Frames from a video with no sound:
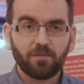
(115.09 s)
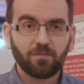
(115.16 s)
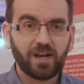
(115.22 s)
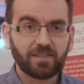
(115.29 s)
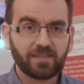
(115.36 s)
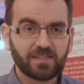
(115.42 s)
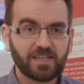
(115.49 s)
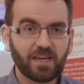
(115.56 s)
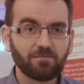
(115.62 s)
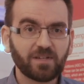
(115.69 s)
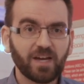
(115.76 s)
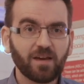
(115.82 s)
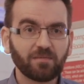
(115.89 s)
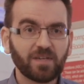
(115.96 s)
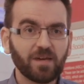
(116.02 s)
but at the same
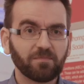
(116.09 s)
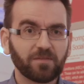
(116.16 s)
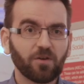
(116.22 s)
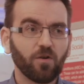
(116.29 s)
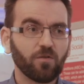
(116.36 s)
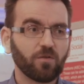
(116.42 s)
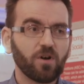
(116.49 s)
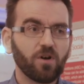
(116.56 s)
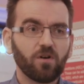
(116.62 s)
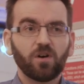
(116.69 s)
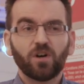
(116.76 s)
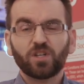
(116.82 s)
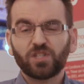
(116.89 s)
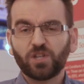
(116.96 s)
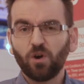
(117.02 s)
time keep their overall
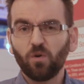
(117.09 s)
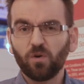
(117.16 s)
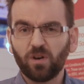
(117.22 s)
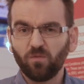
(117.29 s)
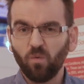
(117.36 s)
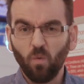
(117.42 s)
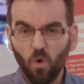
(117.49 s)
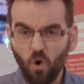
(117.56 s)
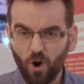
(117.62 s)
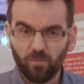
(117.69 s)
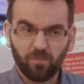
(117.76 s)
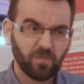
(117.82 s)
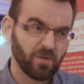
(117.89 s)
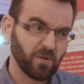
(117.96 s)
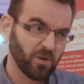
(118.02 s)
tone of
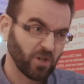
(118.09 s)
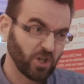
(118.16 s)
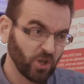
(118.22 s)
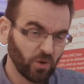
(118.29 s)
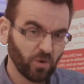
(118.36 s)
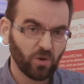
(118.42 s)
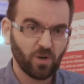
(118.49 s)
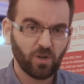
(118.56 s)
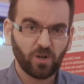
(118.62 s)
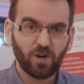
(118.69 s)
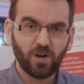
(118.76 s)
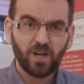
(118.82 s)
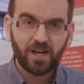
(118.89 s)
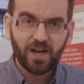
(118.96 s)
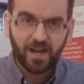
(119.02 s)
warmth or cool or